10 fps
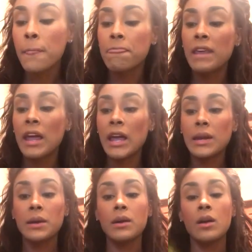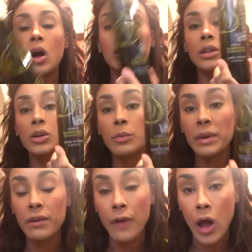Then a little
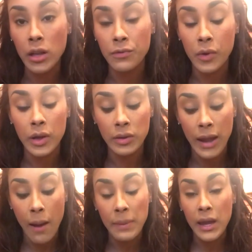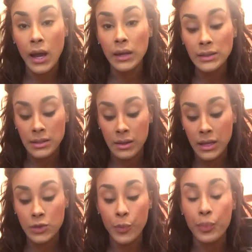bit of olive oil. Now, because
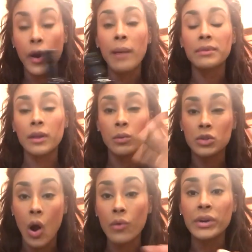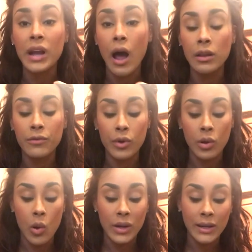these were prepped, there was already olive
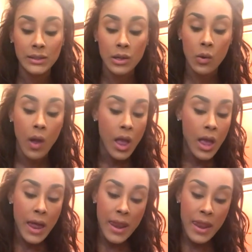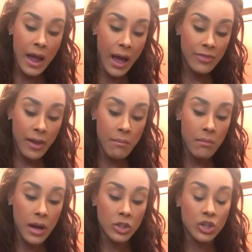oil on it, so not that
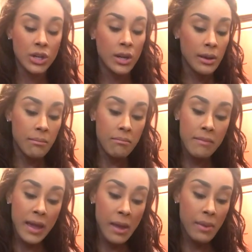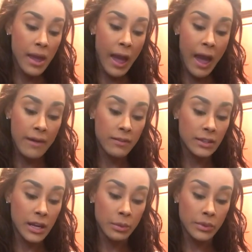much. Maybe a half a
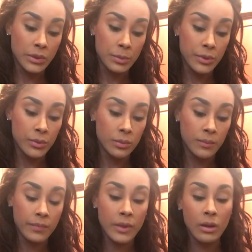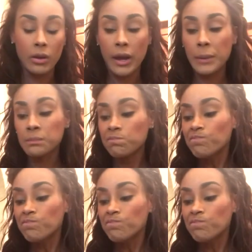tablespoon, okay?